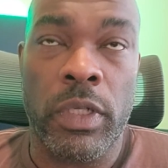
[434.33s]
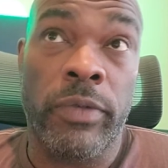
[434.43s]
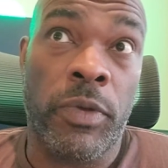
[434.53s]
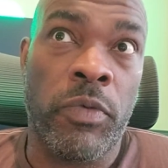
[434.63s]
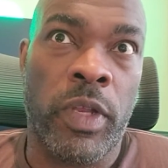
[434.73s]

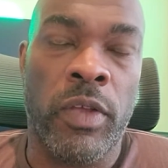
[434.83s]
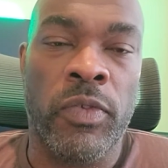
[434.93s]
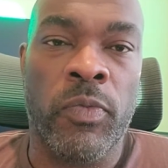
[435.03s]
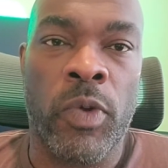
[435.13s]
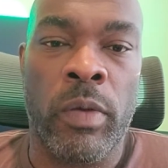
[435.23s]
few
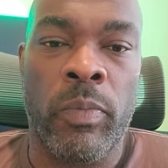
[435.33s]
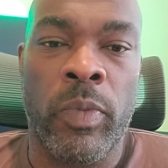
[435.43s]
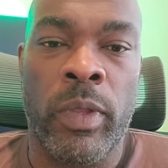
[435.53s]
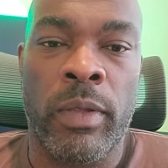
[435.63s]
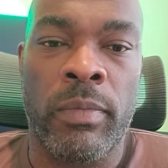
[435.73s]
videos from
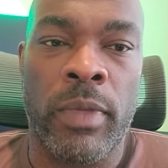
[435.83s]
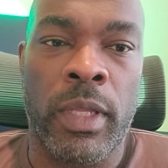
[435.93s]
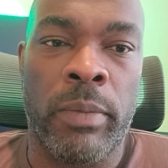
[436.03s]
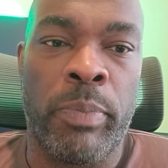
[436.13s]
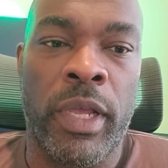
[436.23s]

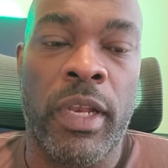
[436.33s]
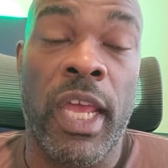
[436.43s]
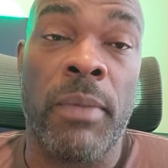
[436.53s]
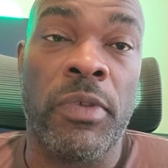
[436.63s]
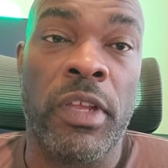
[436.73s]
the big
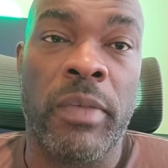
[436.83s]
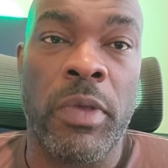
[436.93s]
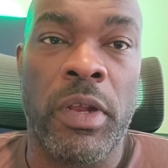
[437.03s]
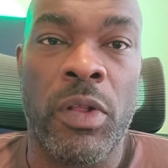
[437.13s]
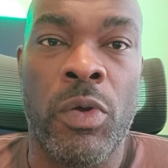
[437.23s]
names in the
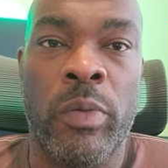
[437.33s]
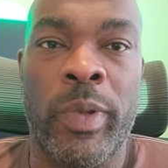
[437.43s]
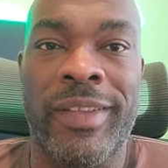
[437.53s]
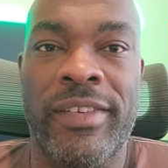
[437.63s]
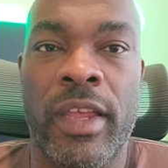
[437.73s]
community who had
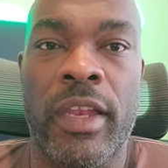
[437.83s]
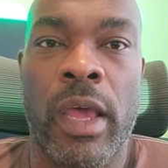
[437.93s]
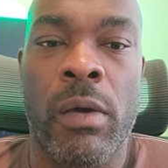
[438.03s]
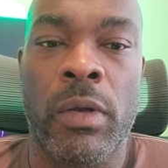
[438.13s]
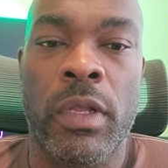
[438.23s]
been sent
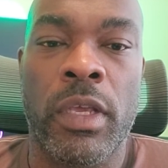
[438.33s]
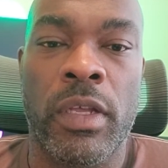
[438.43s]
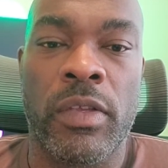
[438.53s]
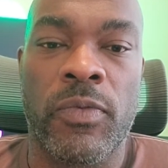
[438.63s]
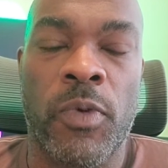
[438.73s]
out
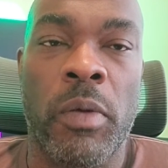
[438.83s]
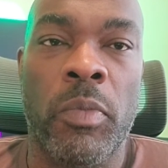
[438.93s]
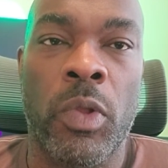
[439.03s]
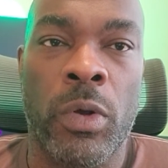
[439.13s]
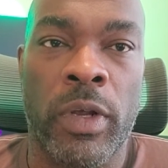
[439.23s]
kits
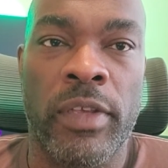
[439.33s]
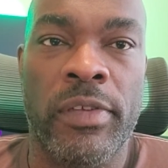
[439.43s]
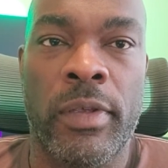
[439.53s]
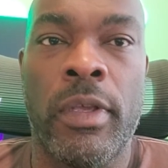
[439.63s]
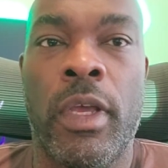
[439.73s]
from
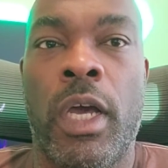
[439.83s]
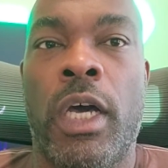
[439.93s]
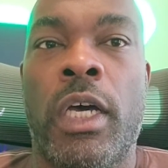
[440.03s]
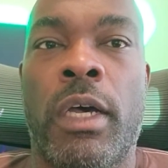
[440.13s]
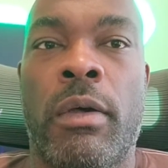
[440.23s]
Glorious
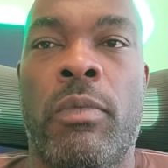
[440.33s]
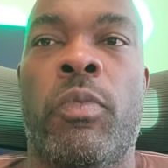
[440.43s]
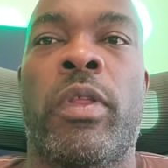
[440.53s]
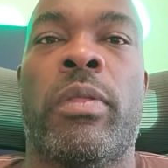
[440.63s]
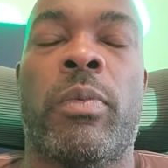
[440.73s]

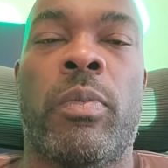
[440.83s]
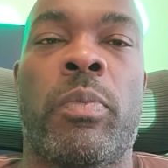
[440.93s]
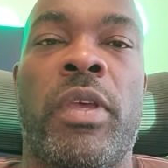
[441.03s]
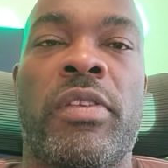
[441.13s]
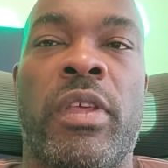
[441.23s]
with
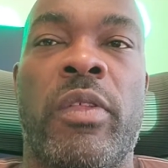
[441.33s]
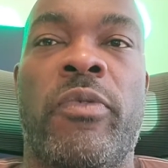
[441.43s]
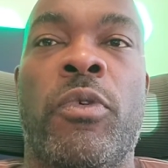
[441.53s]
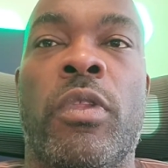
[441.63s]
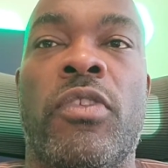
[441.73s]
basically the
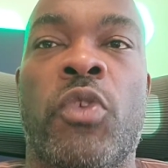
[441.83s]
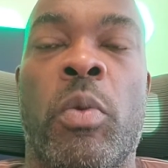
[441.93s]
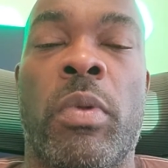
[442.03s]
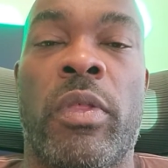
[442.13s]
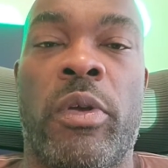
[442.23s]
full
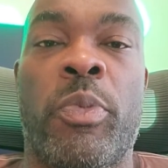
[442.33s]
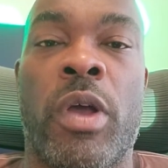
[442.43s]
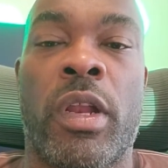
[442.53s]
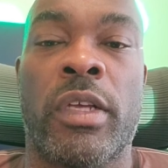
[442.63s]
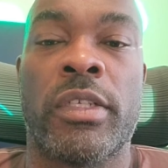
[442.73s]
assortment of their
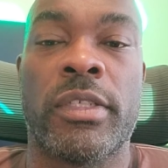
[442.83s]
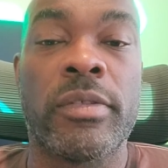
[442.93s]
products,